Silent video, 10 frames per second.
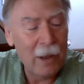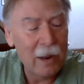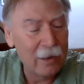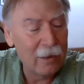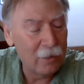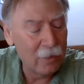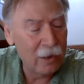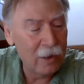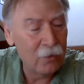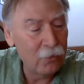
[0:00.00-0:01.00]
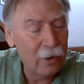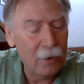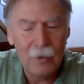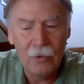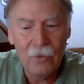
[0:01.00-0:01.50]
back into the
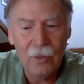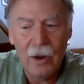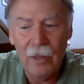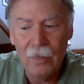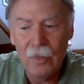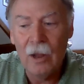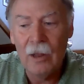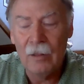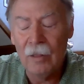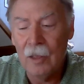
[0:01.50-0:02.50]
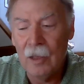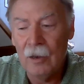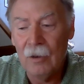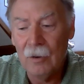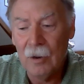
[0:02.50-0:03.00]
industry was that I thought that